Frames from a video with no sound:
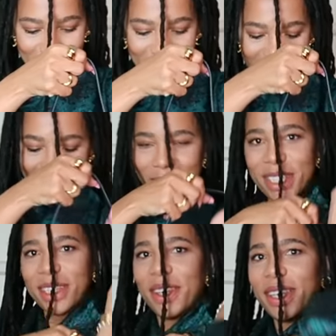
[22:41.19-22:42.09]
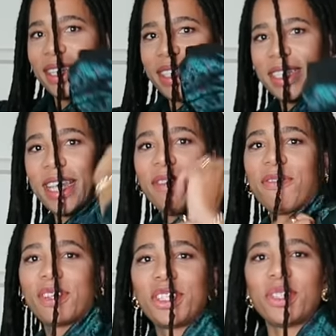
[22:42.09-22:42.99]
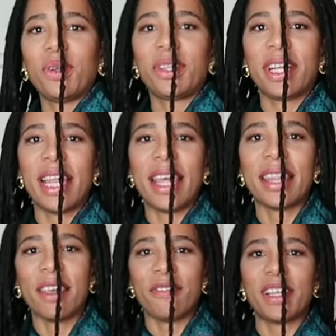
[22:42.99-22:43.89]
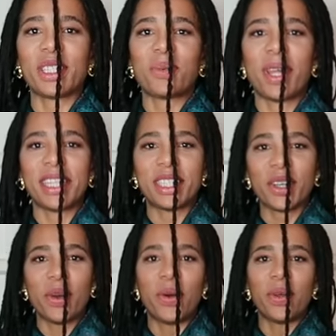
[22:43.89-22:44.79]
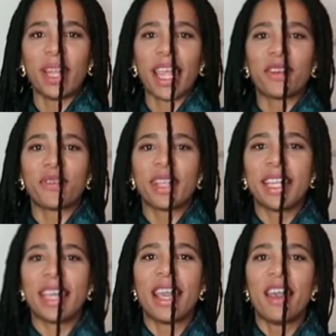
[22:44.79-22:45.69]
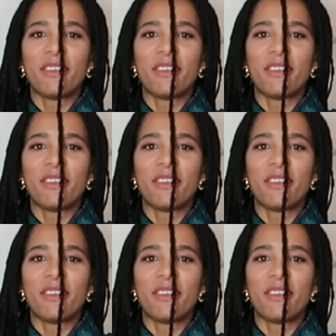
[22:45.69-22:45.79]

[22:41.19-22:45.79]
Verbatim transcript: But um, just so you can see for shoulder length, if I just wanted to go like really